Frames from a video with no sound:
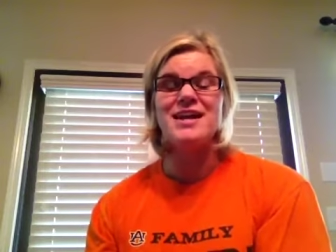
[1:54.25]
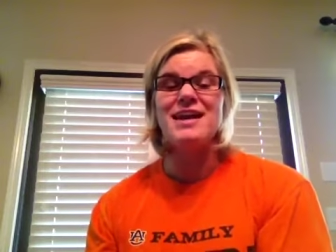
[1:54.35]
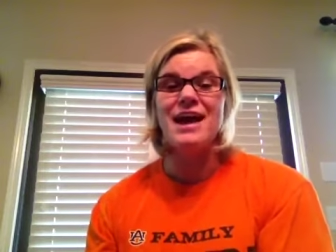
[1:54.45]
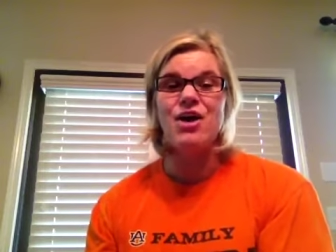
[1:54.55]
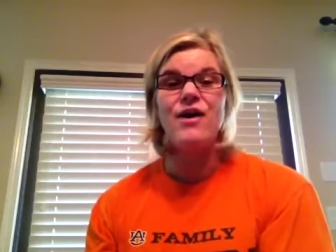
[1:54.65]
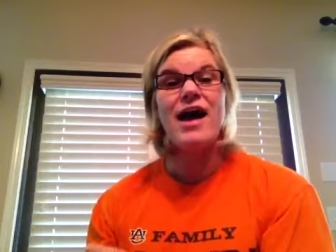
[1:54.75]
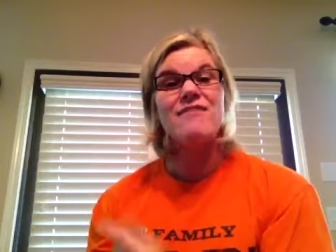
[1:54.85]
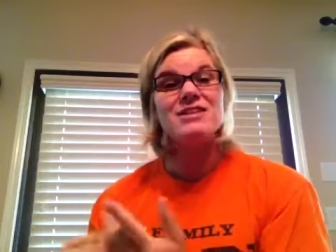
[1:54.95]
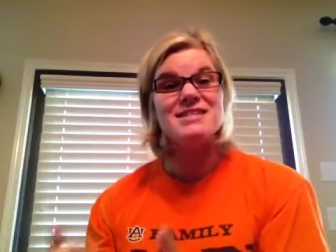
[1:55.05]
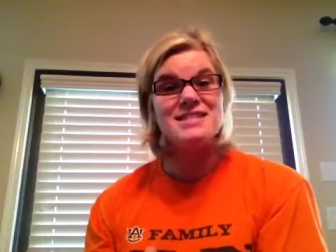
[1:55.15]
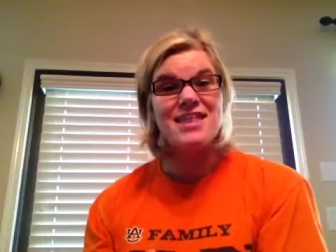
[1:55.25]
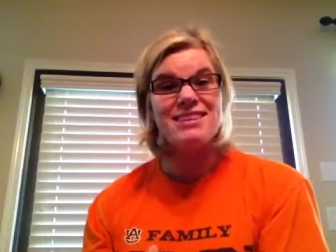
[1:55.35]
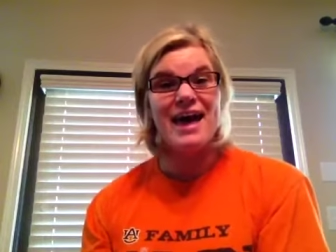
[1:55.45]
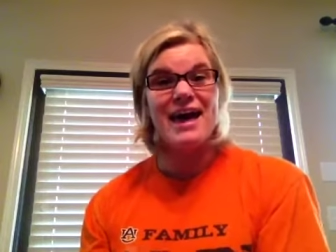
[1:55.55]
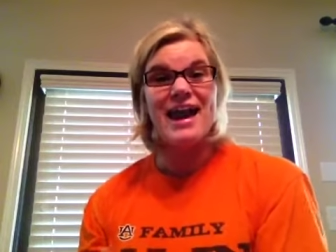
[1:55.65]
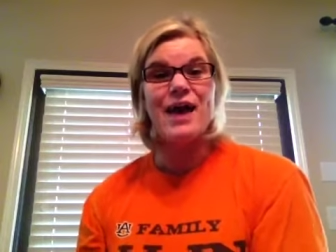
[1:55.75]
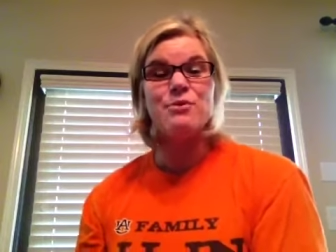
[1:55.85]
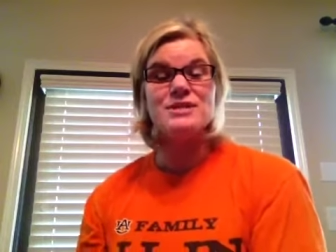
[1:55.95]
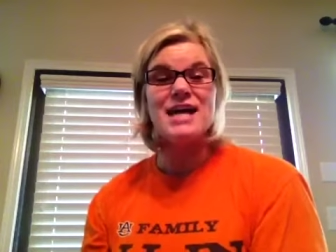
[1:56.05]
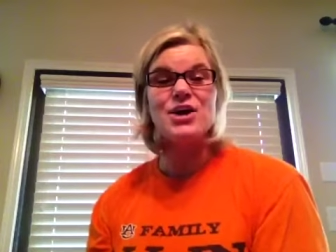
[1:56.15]
Now, having said that, I
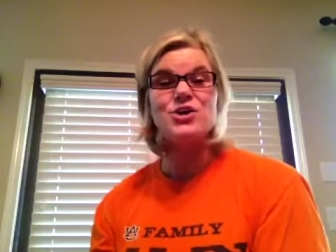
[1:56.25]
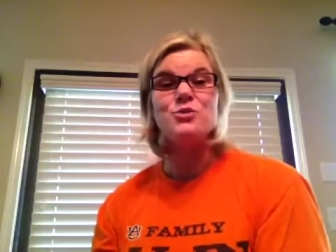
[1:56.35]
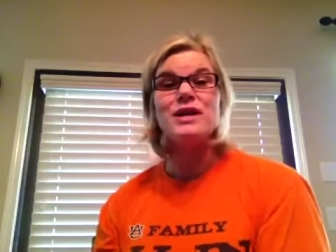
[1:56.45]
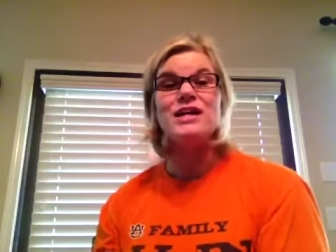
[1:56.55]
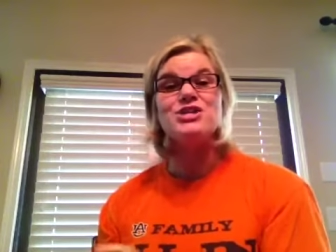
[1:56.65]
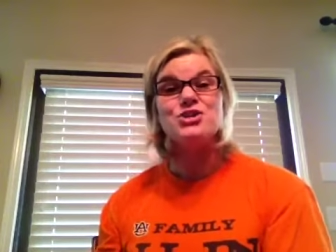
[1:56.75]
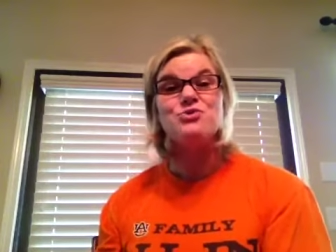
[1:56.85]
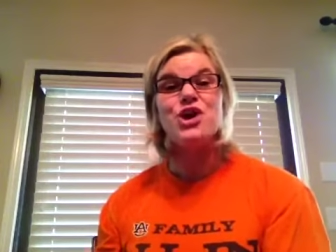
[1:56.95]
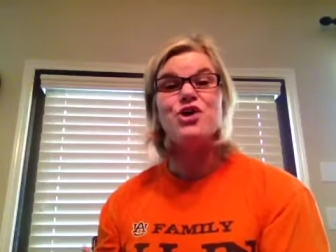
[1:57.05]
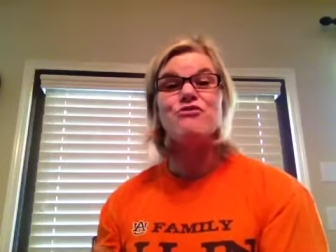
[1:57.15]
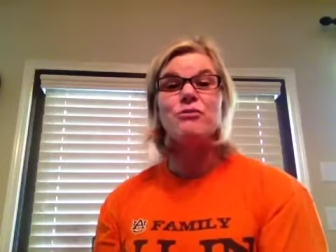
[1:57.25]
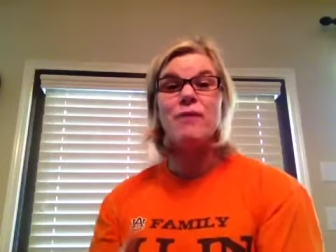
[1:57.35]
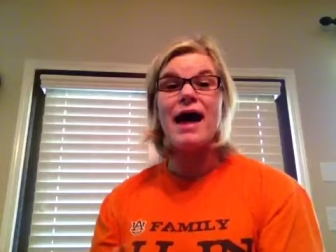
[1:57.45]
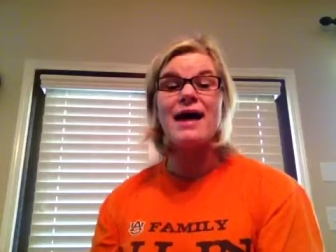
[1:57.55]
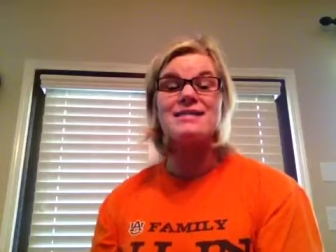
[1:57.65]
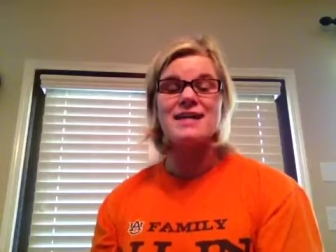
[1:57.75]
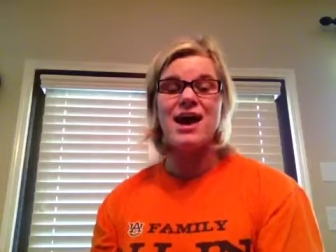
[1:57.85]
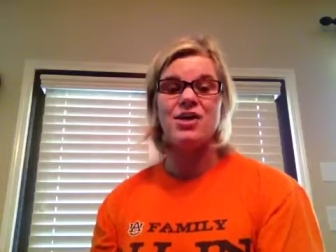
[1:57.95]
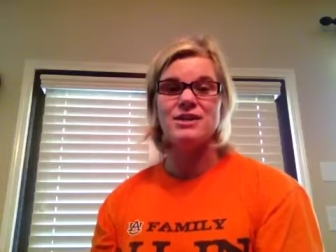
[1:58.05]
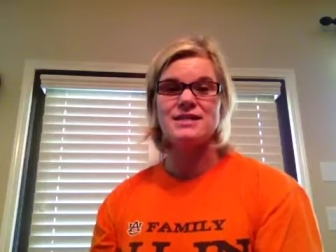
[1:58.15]
will tell you what I do know from past
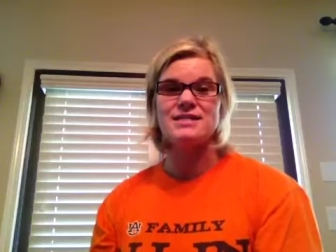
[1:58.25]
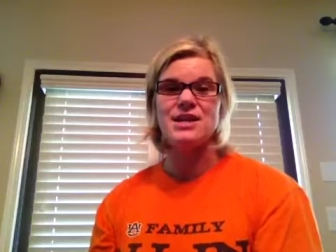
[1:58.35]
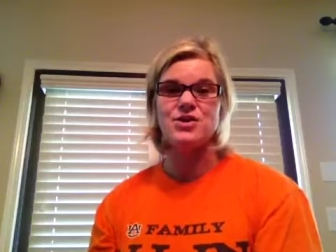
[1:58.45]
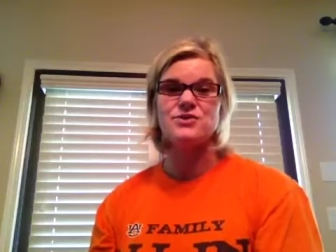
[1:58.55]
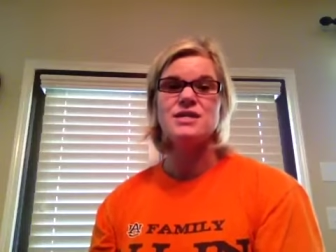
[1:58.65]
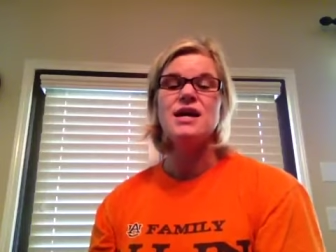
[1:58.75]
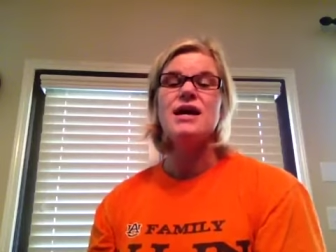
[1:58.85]
outlet sales.